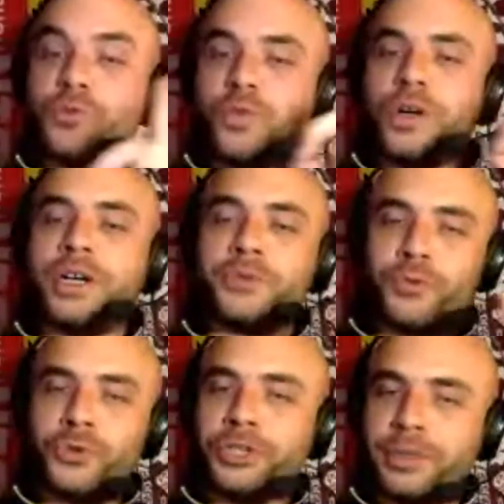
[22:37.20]
there's
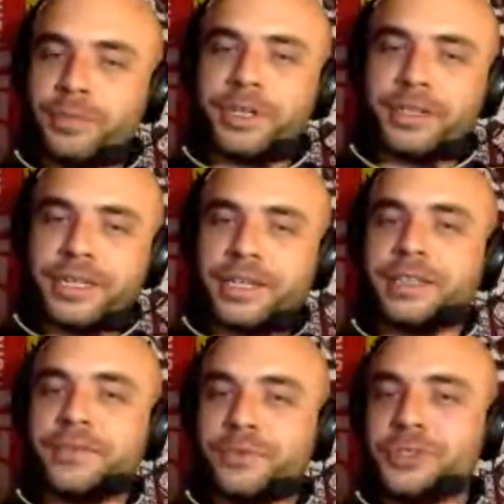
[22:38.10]
one really big
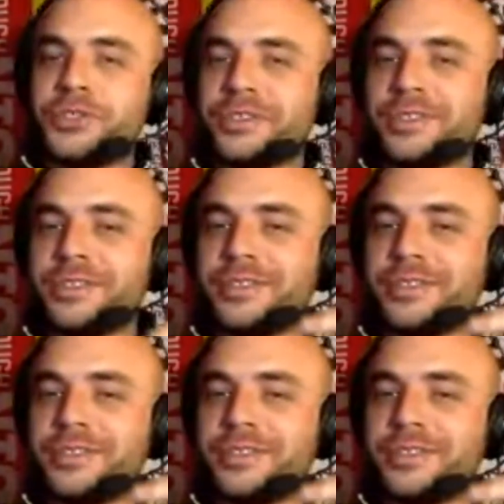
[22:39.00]
negative, which